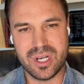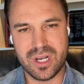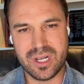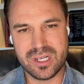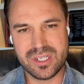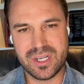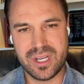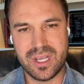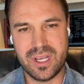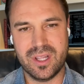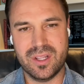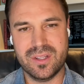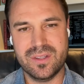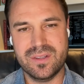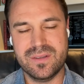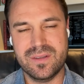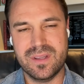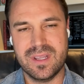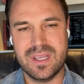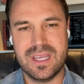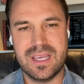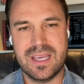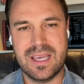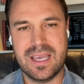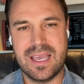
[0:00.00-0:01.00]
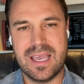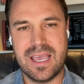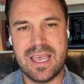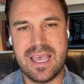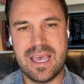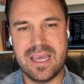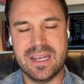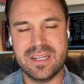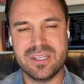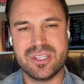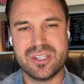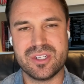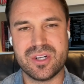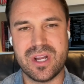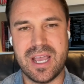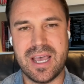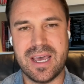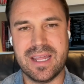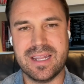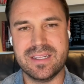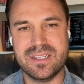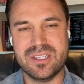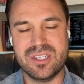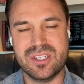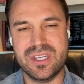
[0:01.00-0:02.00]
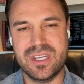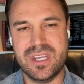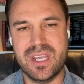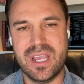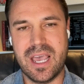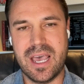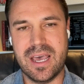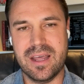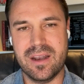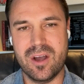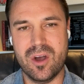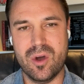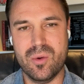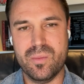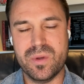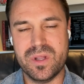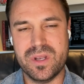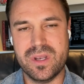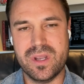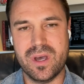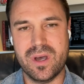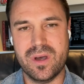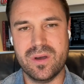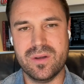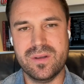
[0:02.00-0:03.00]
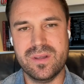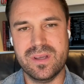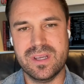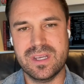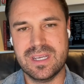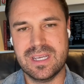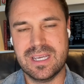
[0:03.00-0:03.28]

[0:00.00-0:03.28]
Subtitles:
Josh Held, Head of Strategy at OpenNode,